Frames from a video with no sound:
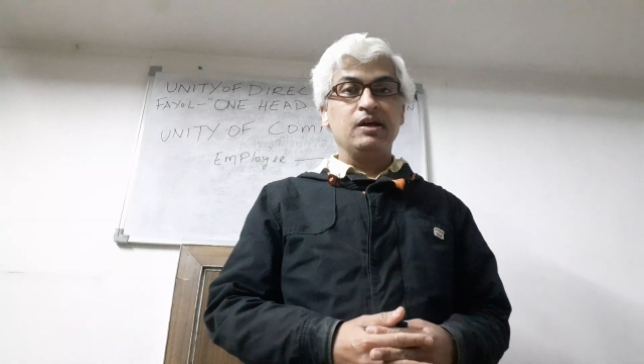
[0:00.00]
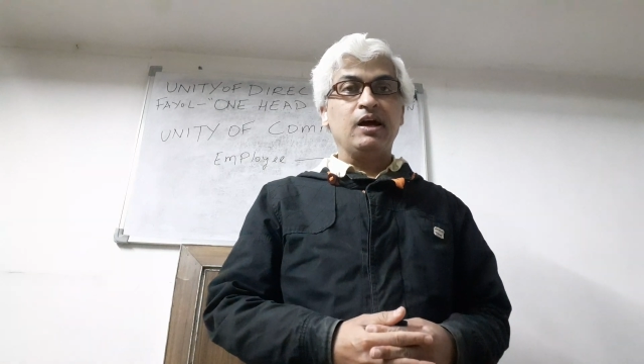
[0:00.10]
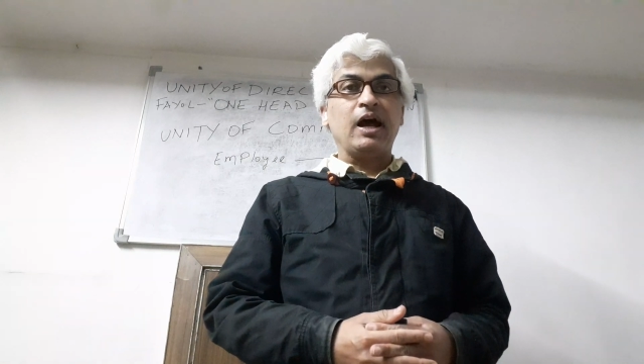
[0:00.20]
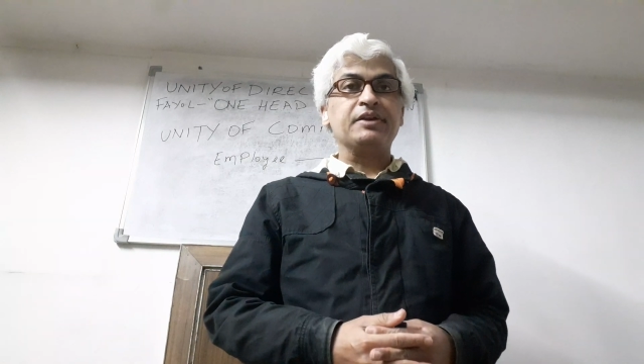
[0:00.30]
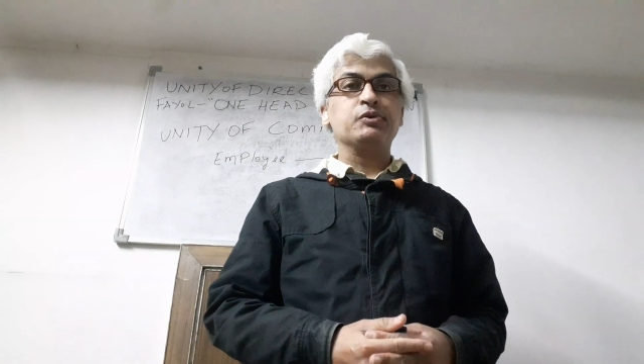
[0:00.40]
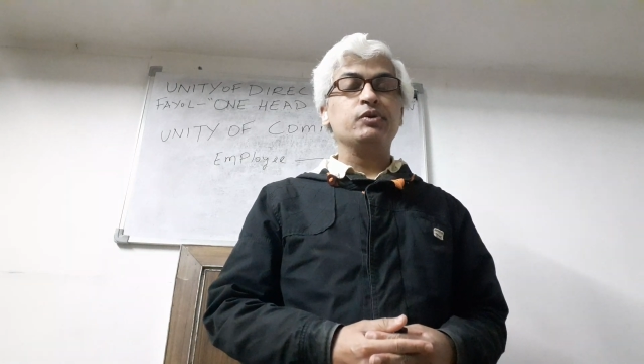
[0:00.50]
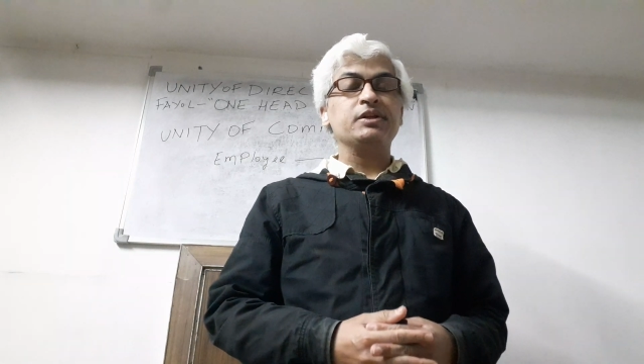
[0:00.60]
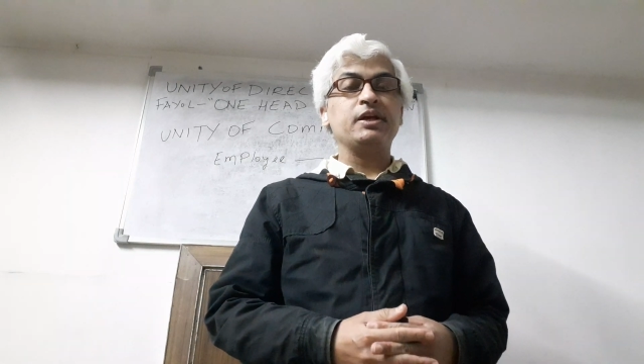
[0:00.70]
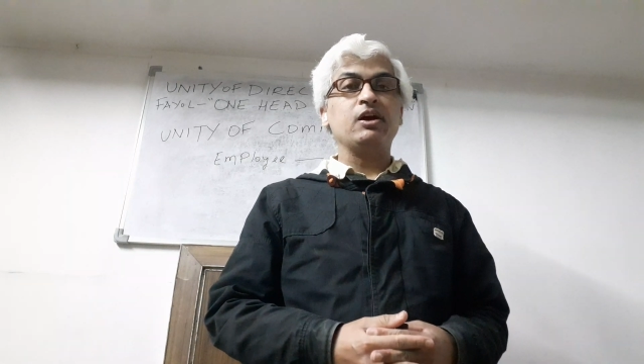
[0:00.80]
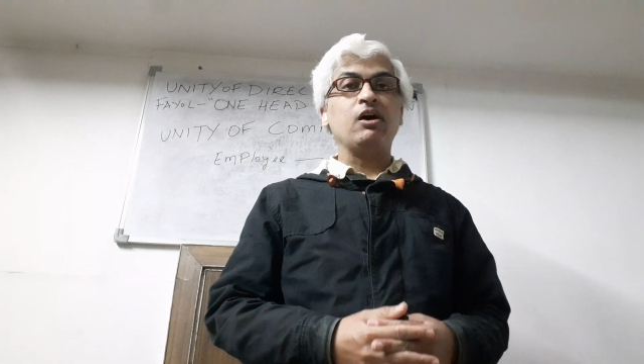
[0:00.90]
and
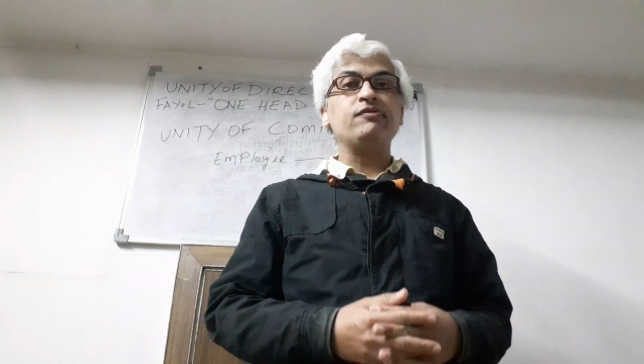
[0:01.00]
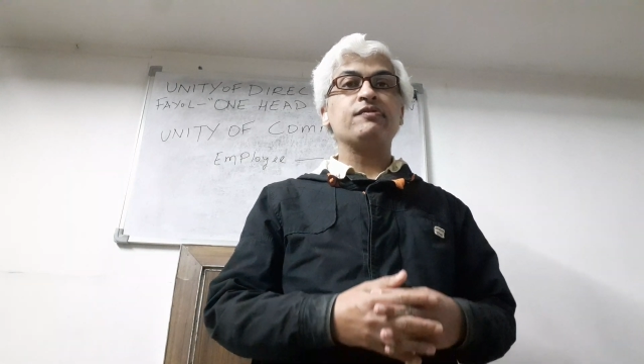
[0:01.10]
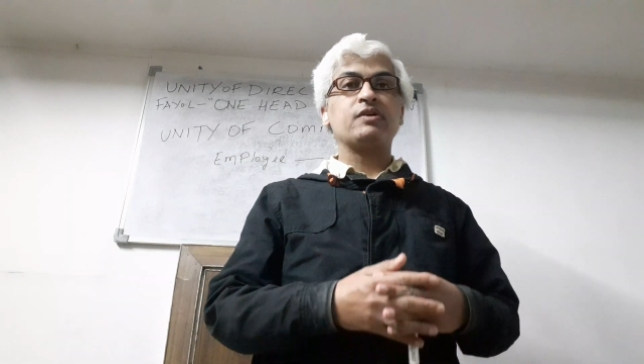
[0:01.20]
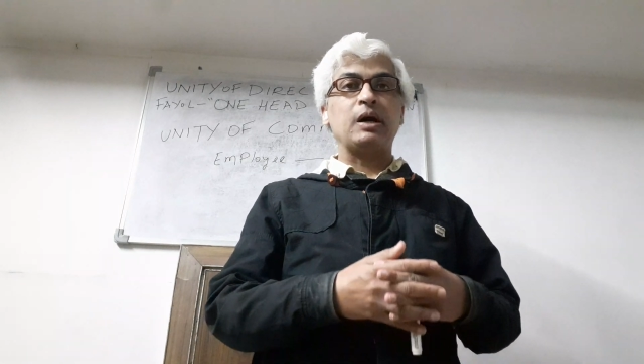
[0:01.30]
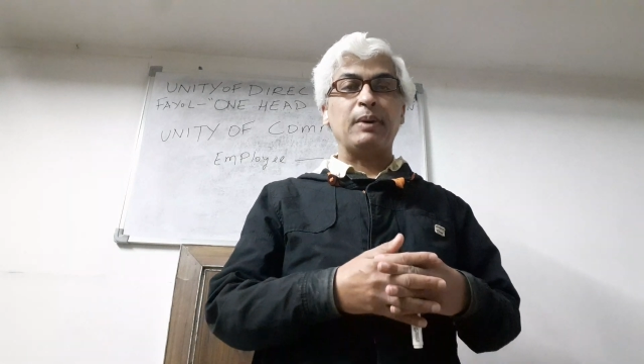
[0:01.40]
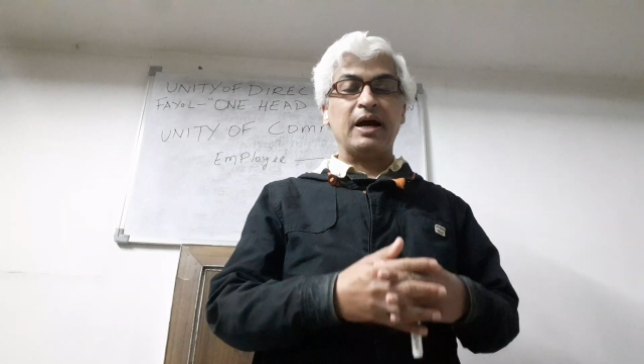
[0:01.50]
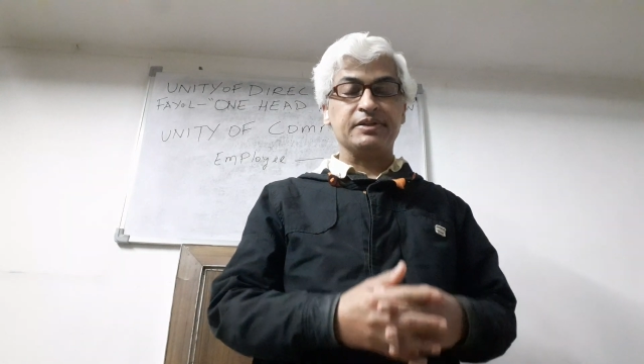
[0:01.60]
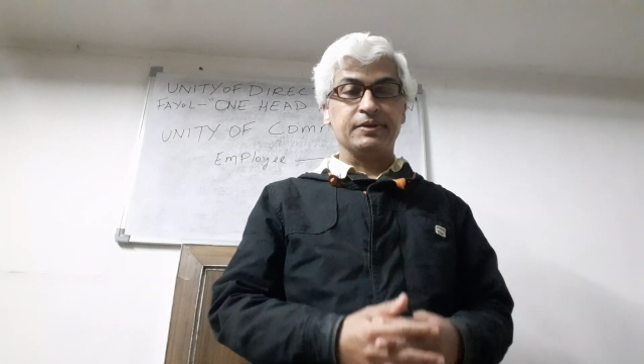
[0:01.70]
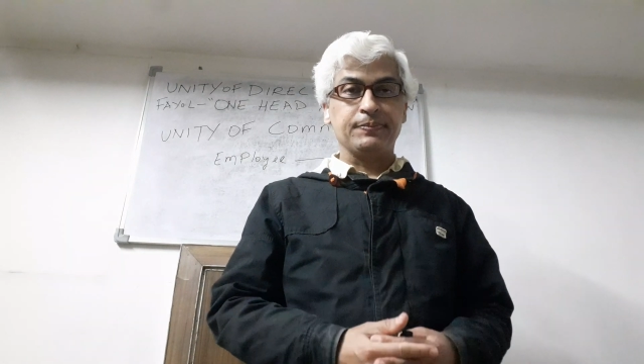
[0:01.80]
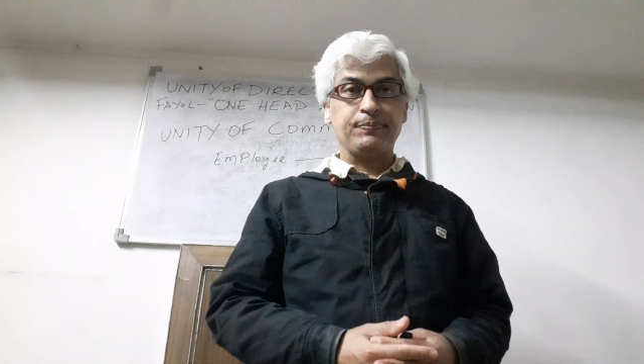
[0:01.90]
unity of command.